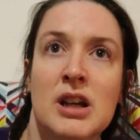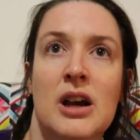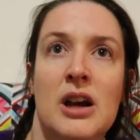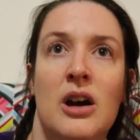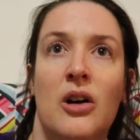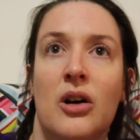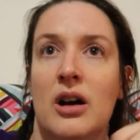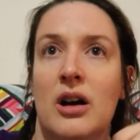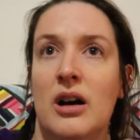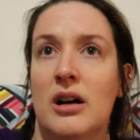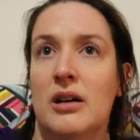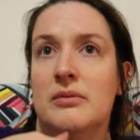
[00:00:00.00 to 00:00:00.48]

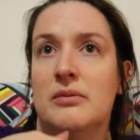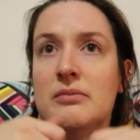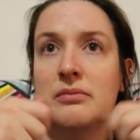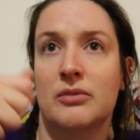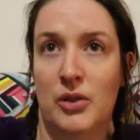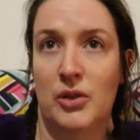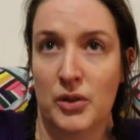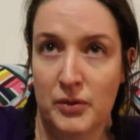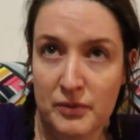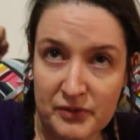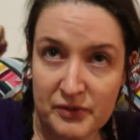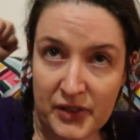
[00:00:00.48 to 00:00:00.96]

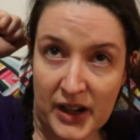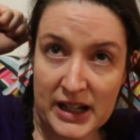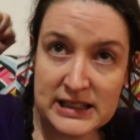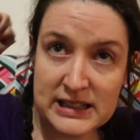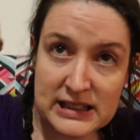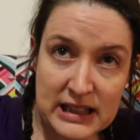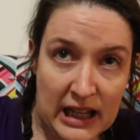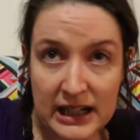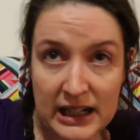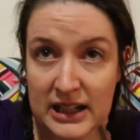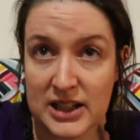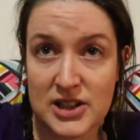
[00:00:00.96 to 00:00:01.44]
or
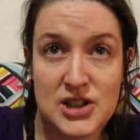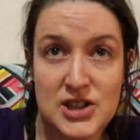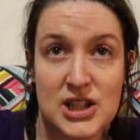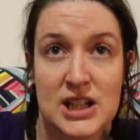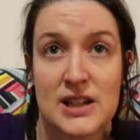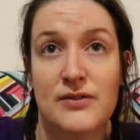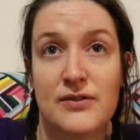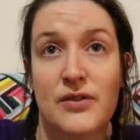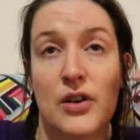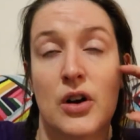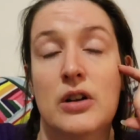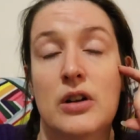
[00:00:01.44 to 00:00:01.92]
face
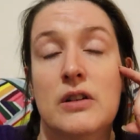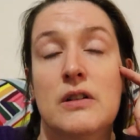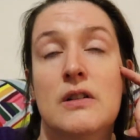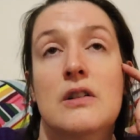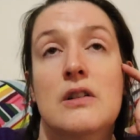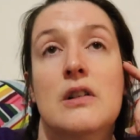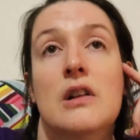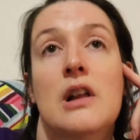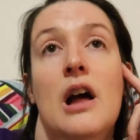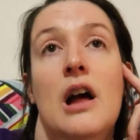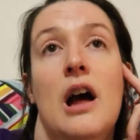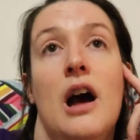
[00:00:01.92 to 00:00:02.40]
handkerchief on,
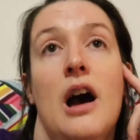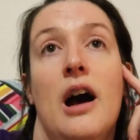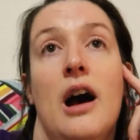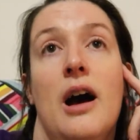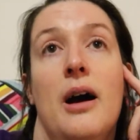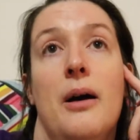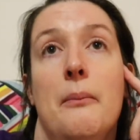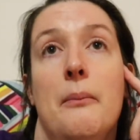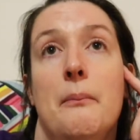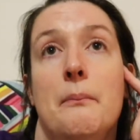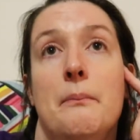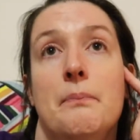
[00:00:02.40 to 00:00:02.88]

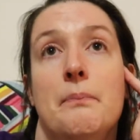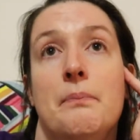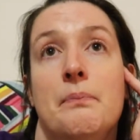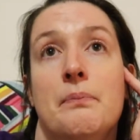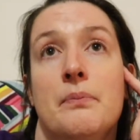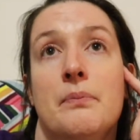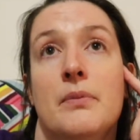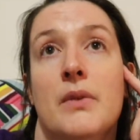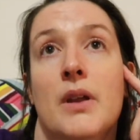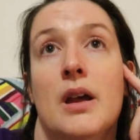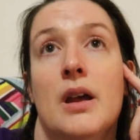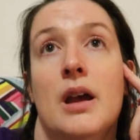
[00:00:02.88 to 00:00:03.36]

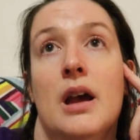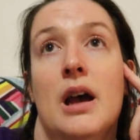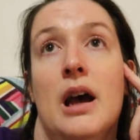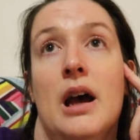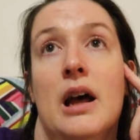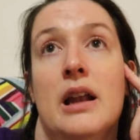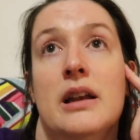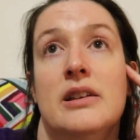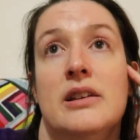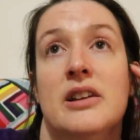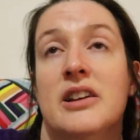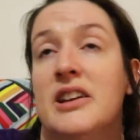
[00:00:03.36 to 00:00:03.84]

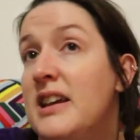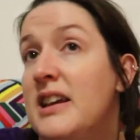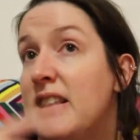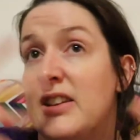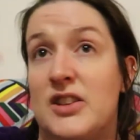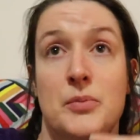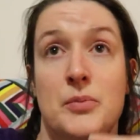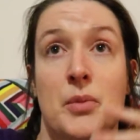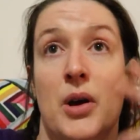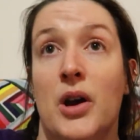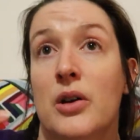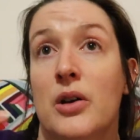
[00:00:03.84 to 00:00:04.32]
and a
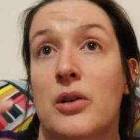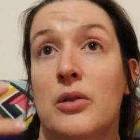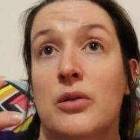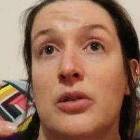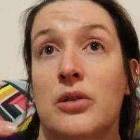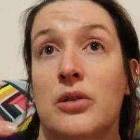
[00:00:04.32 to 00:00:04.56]
gizmo